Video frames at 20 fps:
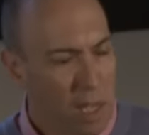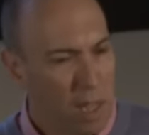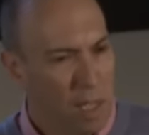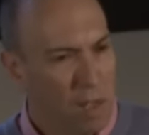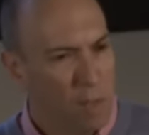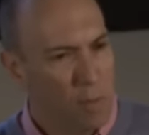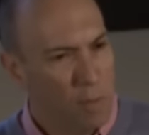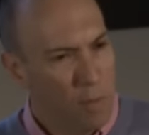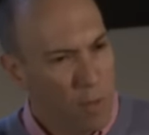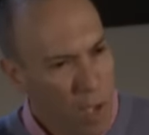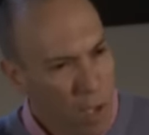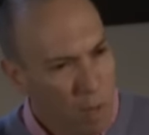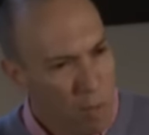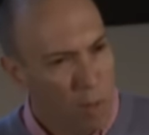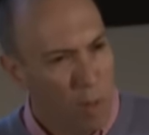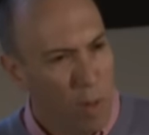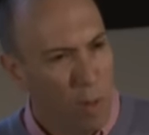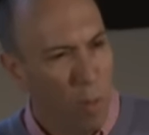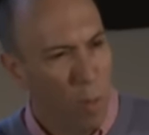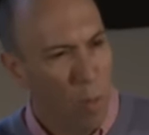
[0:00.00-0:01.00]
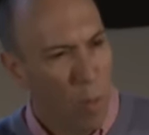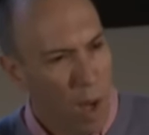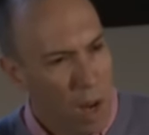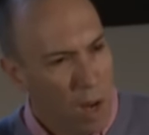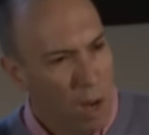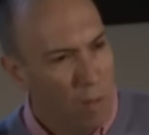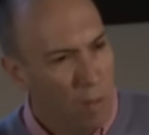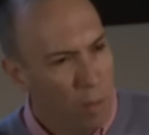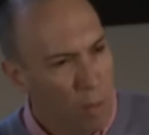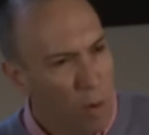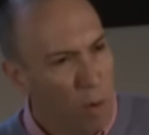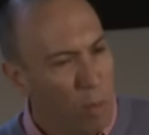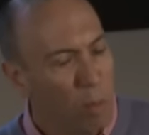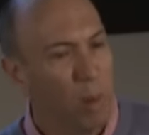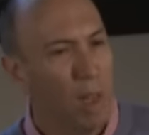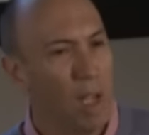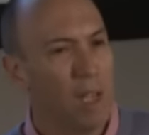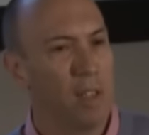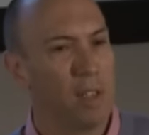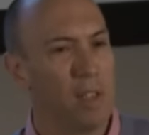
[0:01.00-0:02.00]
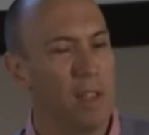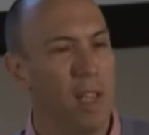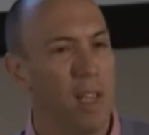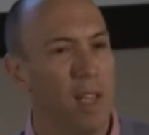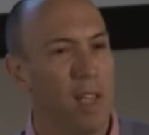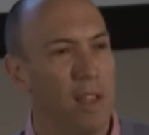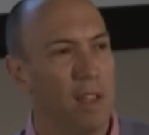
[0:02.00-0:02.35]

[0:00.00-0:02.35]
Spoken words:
this fearful and wonderful complexity.